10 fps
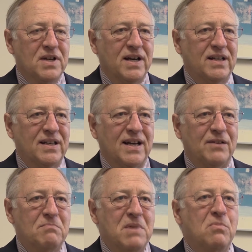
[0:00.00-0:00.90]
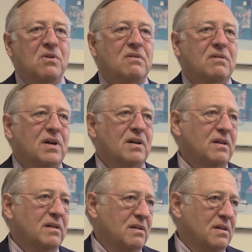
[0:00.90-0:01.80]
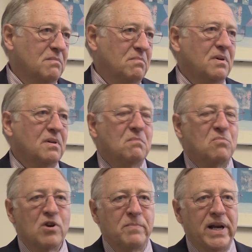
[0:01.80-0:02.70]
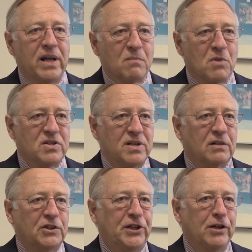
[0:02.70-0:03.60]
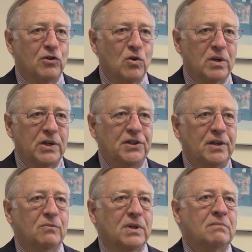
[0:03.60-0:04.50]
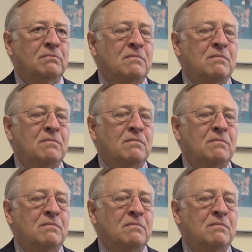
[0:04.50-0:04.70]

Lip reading: I remember a board meeting of the Marcellus Shale Coalition where